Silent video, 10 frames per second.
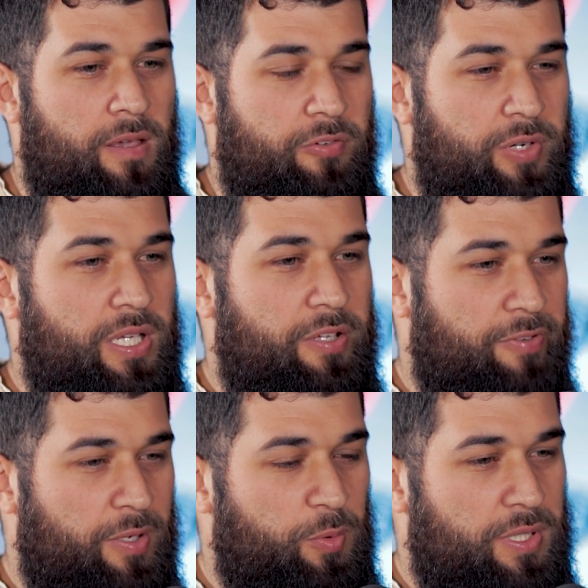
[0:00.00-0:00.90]
really, if
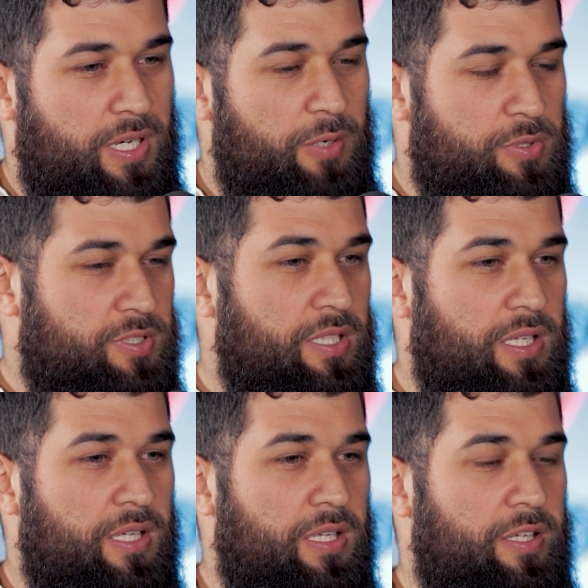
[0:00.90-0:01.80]
I was
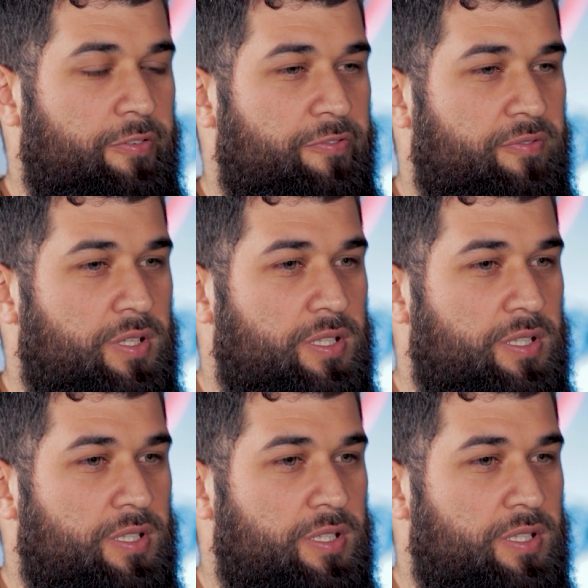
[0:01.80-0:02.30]
thinking, if